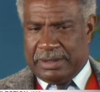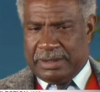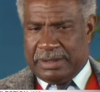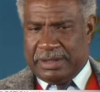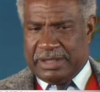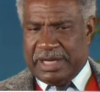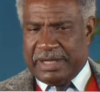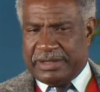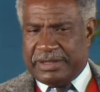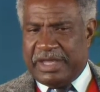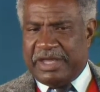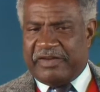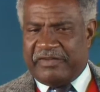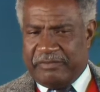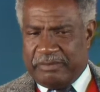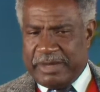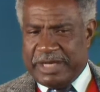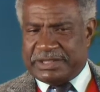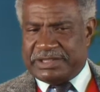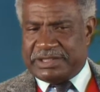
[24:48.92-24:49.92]
And I think
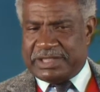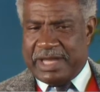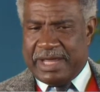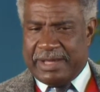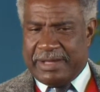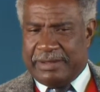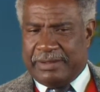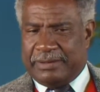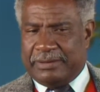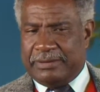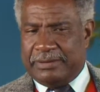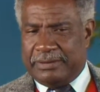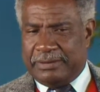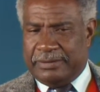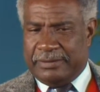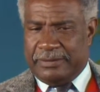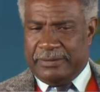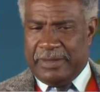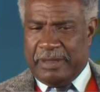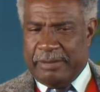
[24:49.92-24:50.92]
of my child,
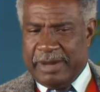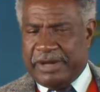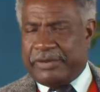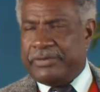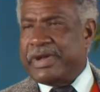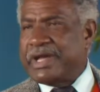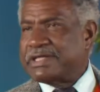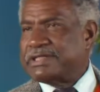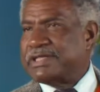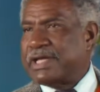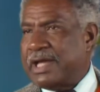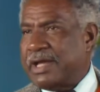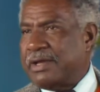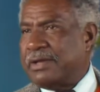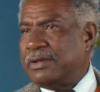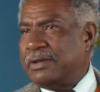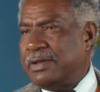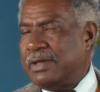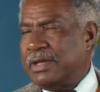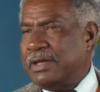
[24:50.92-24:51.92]
or uh, my
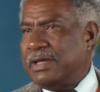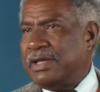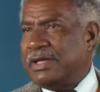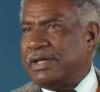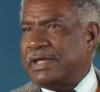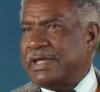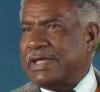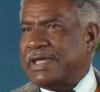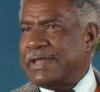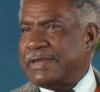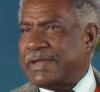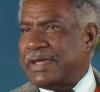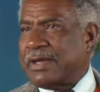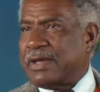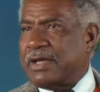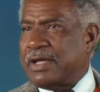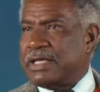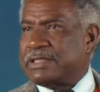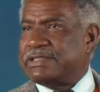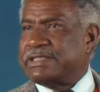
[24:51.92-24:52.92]
grandchild, in that
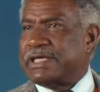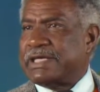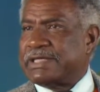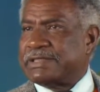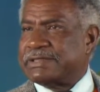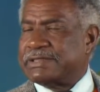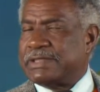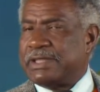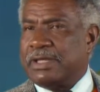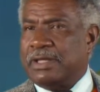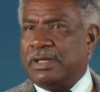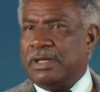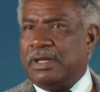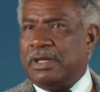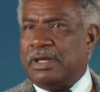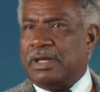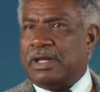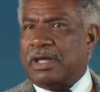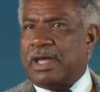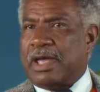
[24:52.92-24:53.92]
context.
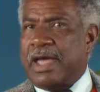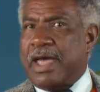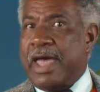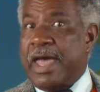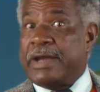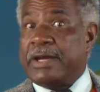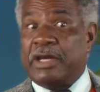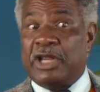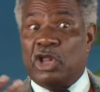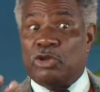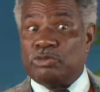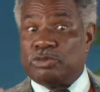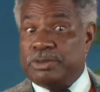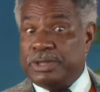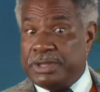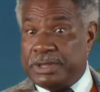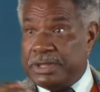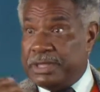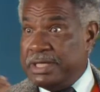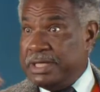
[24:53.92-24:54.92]
And it helps me
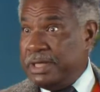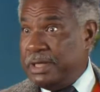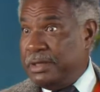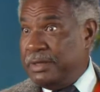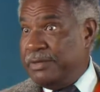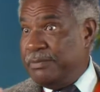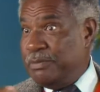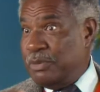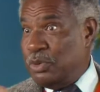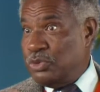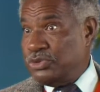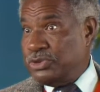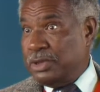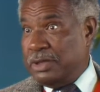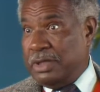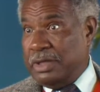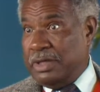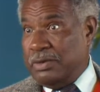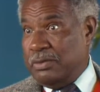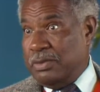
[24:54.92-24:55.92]
to deal
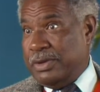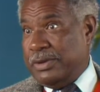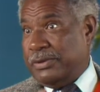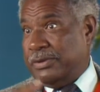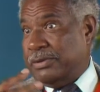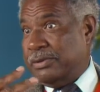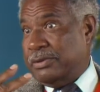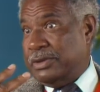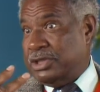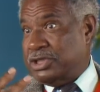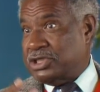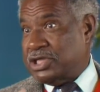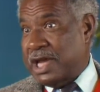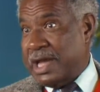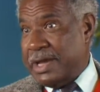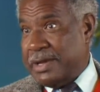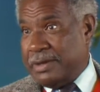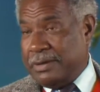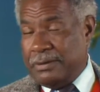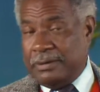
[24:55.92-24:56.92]
emotionally with the
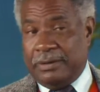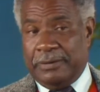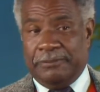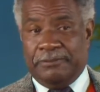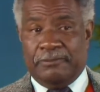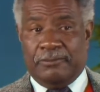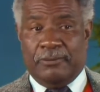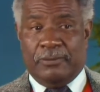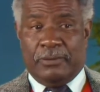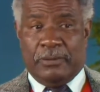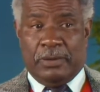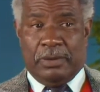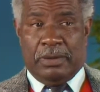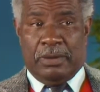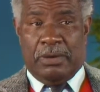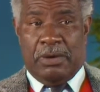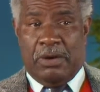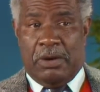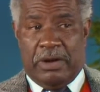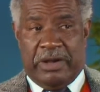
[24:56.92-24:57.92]
child,
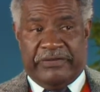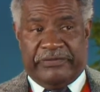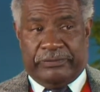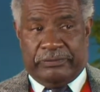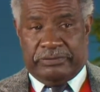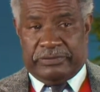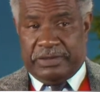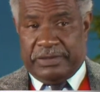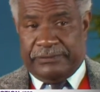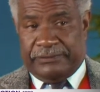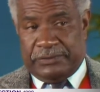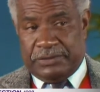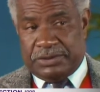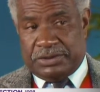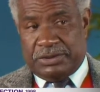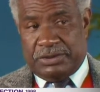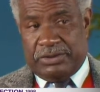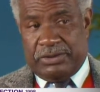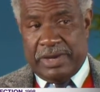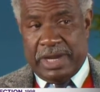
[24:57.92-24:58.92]
or if it's, if it's
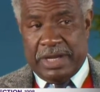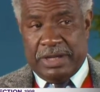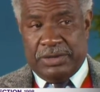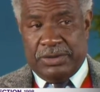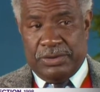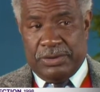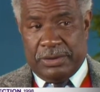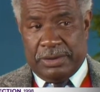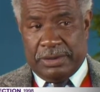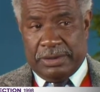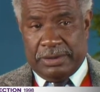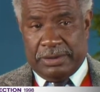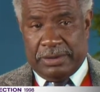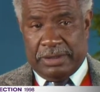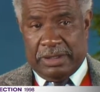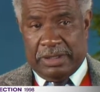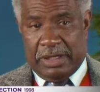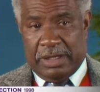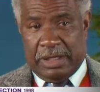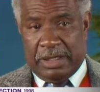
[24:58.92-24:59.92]
the granddaughter,
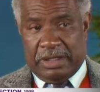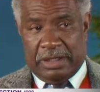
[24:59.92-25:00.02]
a